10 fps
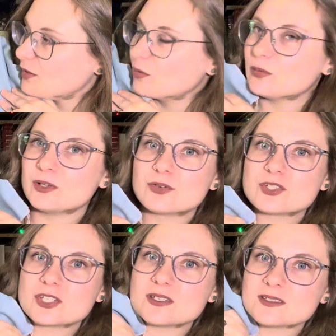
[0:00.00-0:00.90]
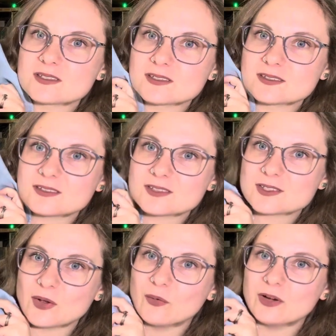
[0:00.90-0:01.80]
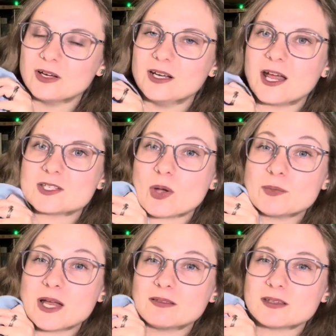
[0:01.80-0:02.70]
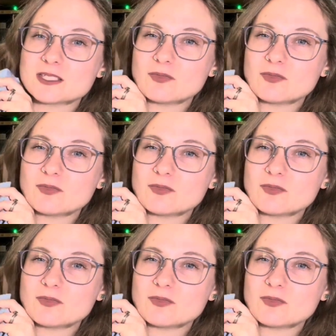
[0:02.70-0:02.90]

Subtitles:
But no, she's so good. I swapped out this